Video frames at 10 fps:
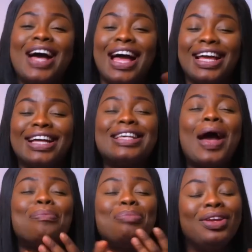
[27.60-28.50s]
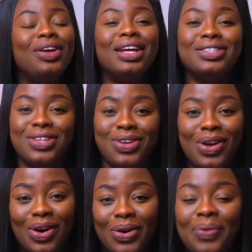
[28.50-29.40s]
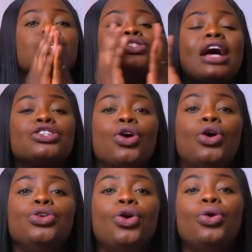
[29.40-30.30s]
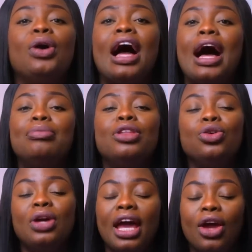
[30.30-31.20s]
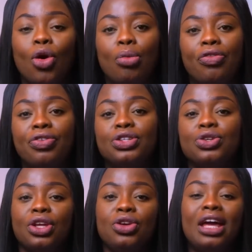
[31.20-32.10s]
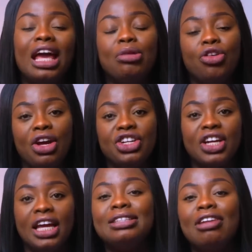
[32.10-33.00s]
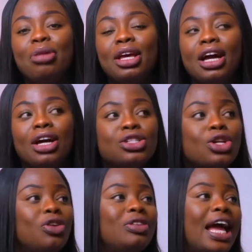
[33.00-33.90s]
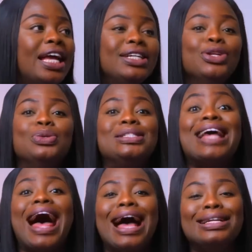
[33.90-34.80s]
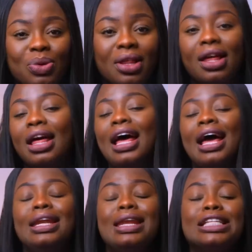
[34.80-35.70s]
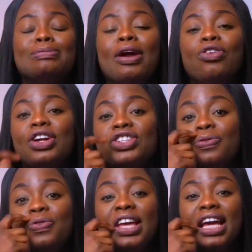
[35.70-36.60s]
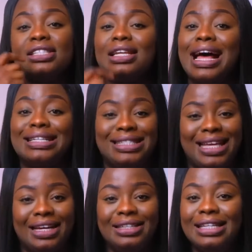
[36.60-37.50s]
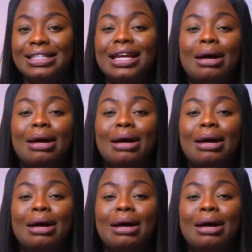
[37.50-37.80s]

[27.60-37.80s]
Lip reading: hi guys, happy new year to you all. So as you all know, the UK Home Office or the UK Immigration, they've been sort of like, sad with the net migration figures last year. They said